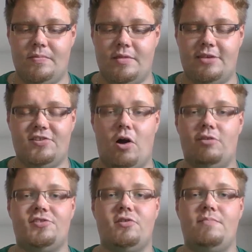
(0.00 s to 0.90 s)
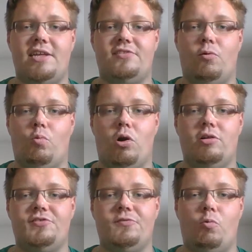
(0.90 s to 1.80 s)
This also means that
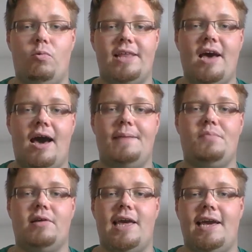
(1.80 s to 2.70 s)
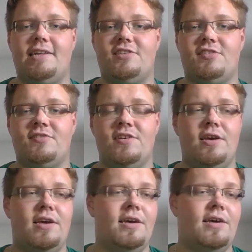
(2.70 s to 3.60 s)
worlds with hypergates
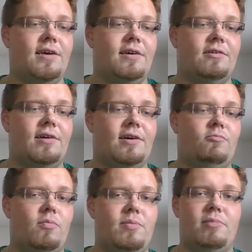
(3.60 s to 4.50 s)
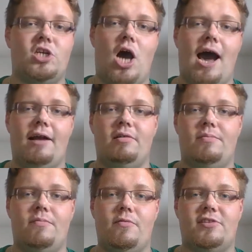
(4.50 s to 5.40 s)
will be much higher
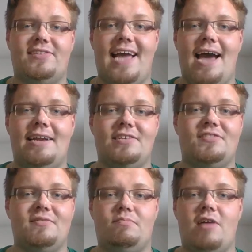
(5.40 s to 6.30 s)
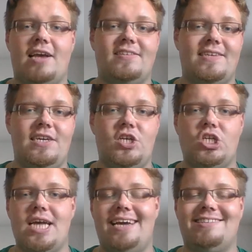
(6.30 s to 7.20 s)
in status,
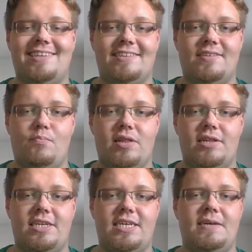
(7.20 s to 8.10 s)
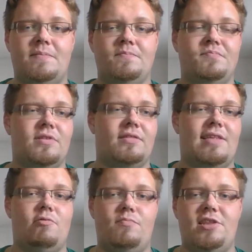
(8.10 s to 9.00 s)
prestige, accessibility.
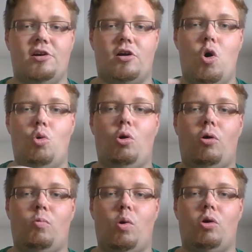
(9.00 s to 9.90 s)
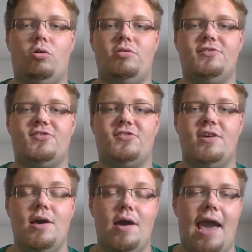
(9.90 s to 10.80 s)
They will be the core worlds.
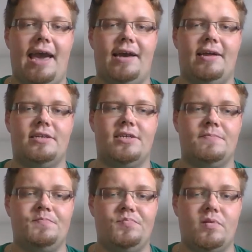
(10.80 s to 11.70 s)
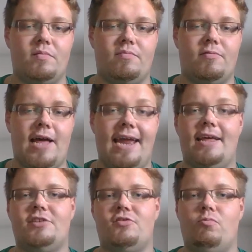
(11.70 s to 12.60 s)
And
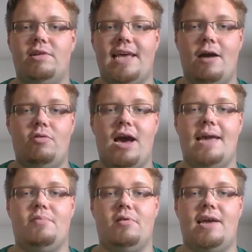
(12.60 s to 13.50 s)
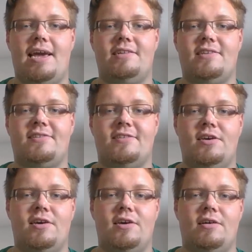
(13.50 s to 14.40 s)
planets without hypergates
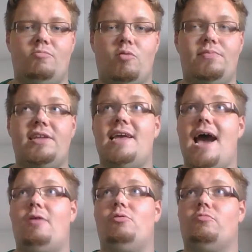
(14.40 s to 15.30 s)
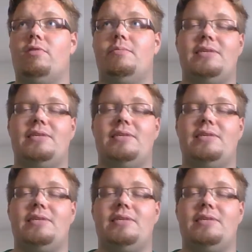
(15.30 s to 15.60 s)
will be the outer rim